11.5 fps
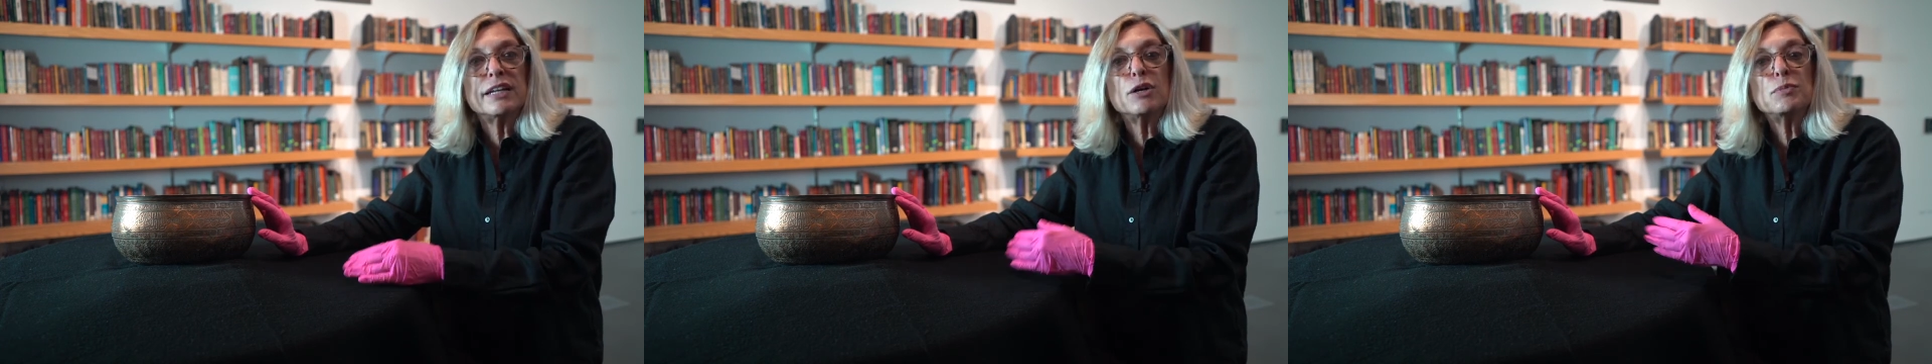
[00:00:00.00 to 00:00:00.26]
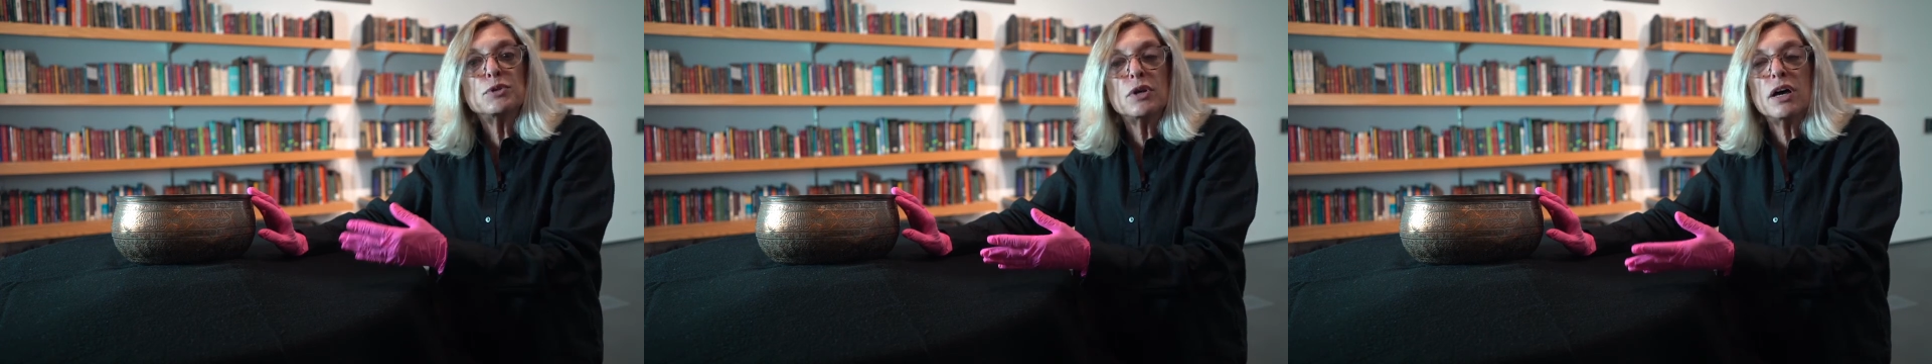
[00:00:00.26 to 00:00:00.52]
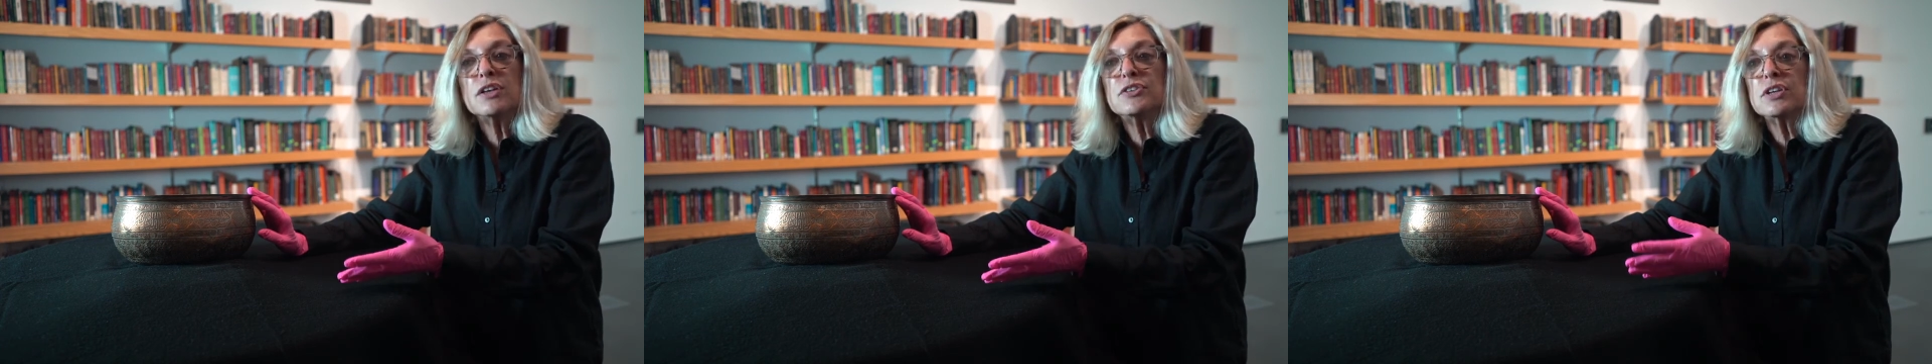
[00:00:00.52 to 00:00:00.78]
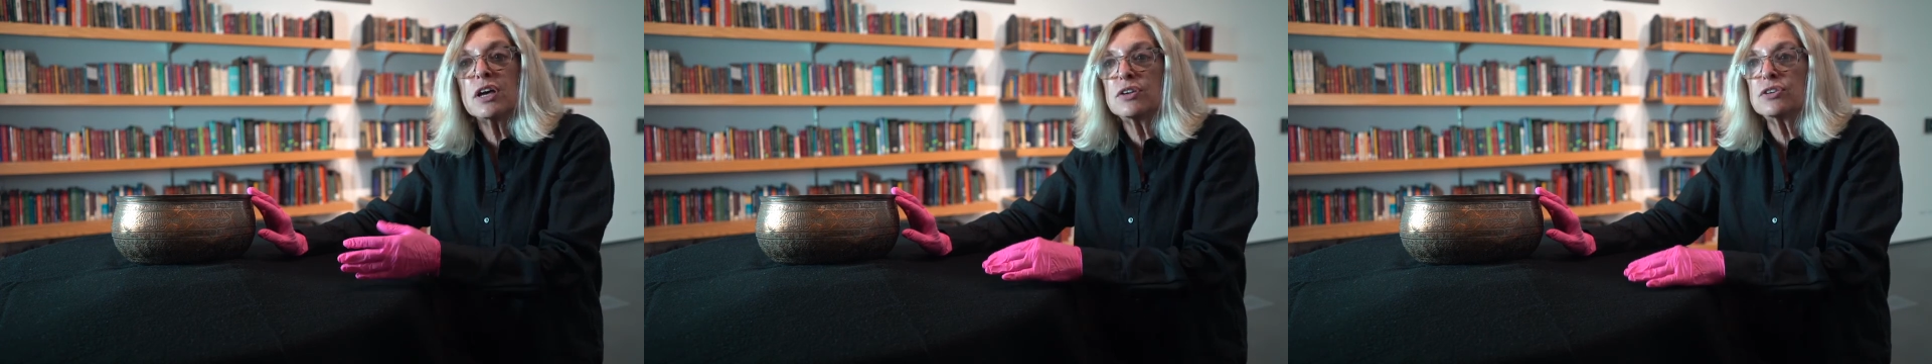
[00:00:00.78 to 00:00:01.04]
It helps
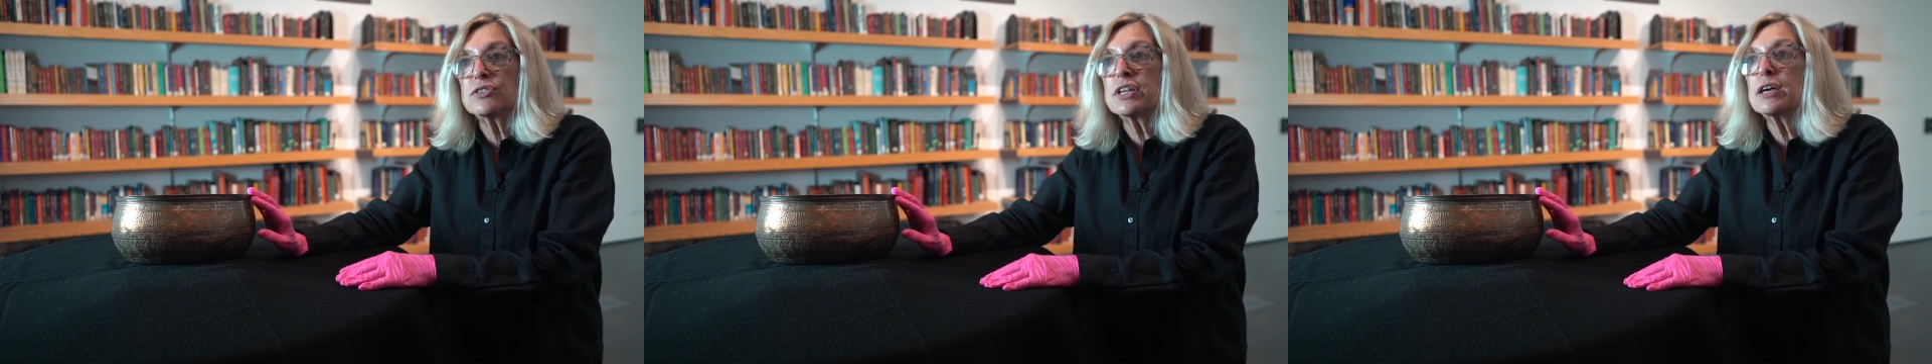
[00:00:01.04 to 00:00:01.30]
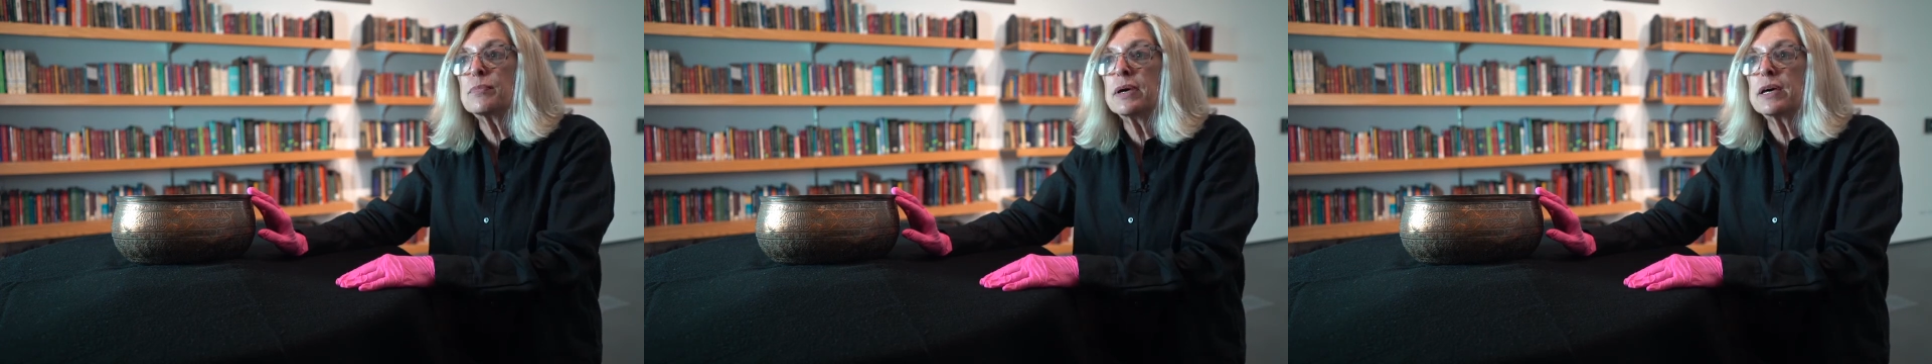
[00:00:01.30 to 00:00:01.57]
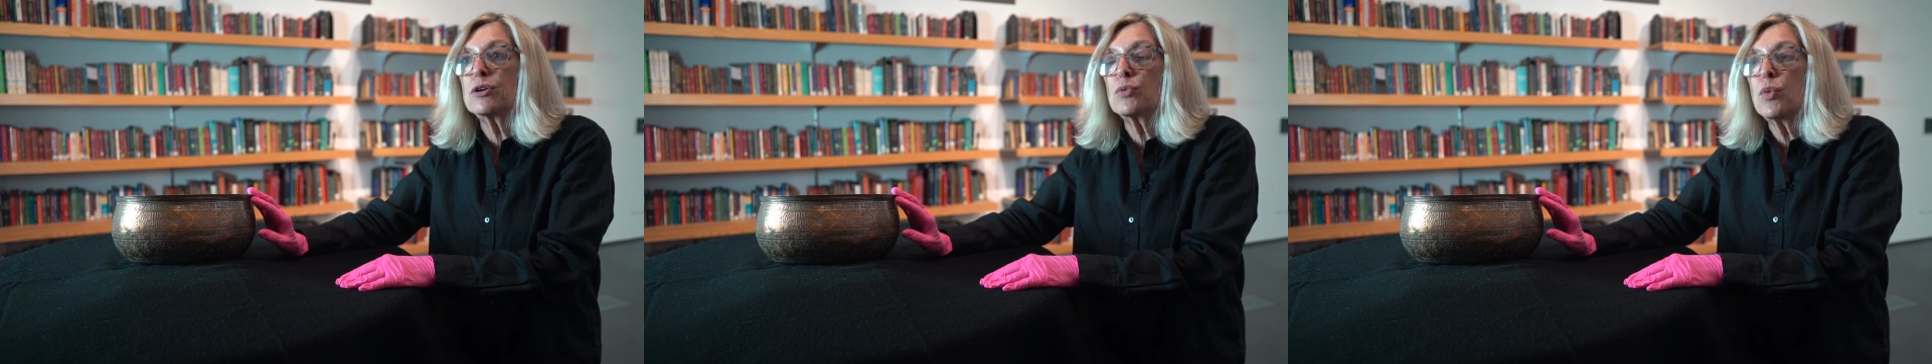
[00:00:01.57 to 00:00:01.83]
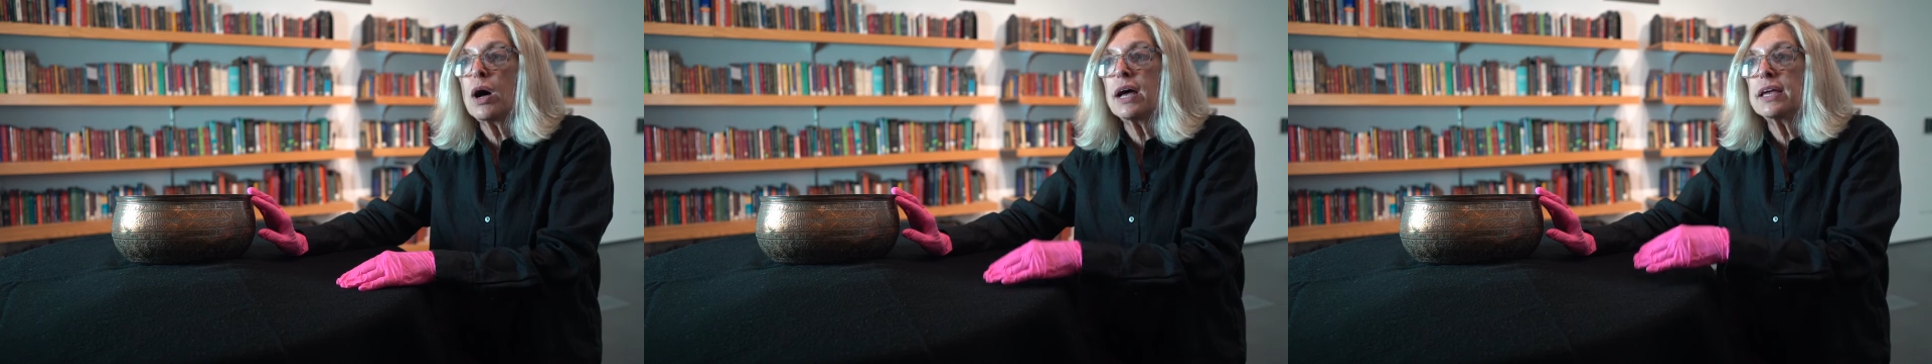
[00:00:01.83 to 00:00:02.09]
us to understand
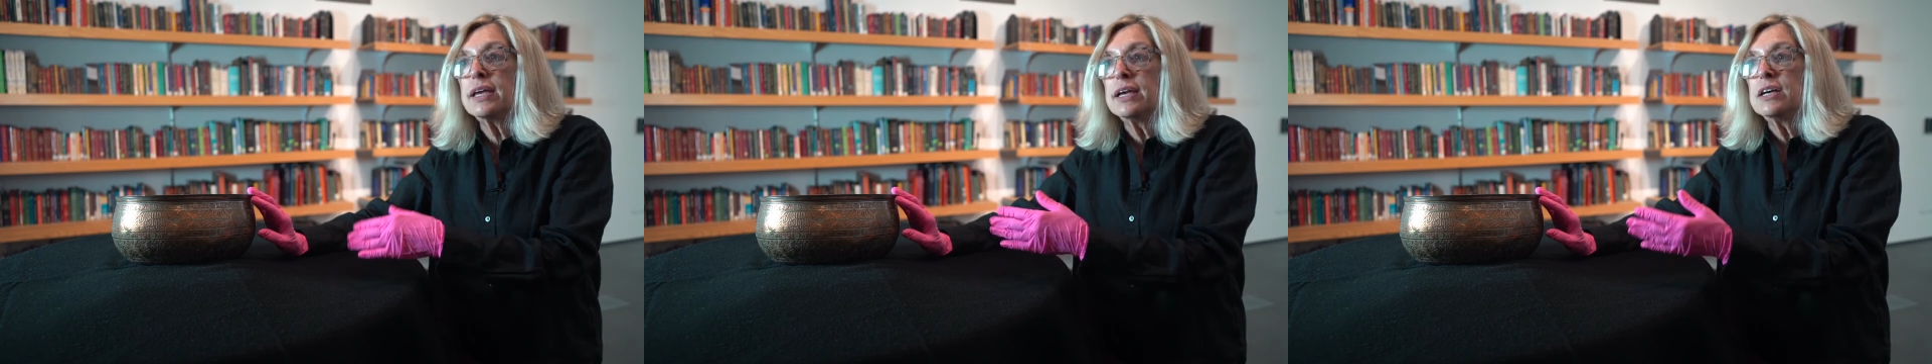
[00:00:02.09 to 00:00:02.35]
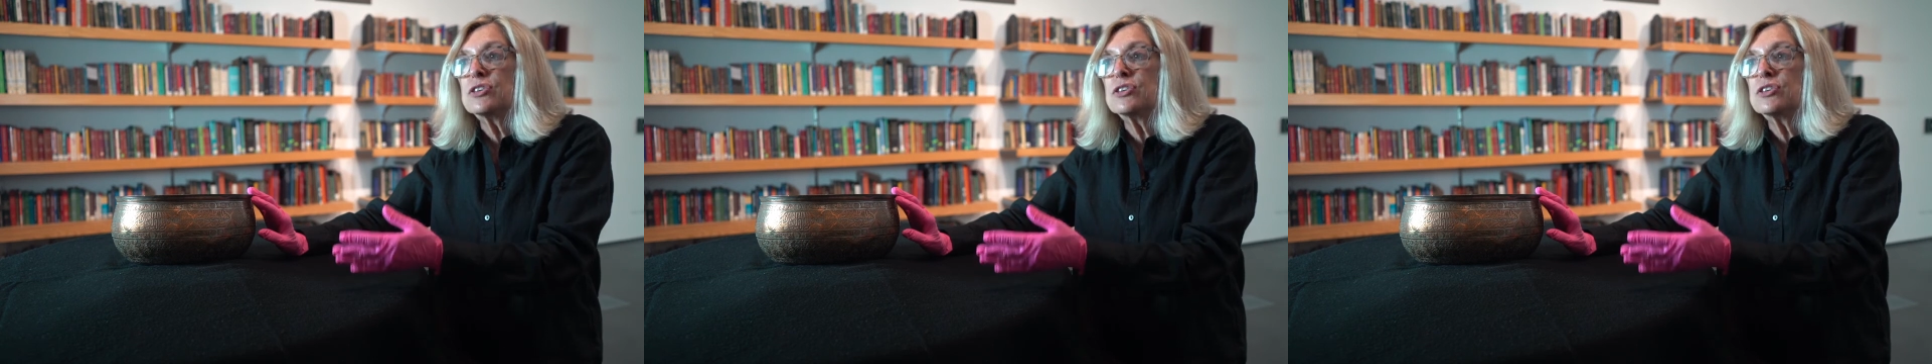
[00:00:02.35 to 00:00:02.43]
better why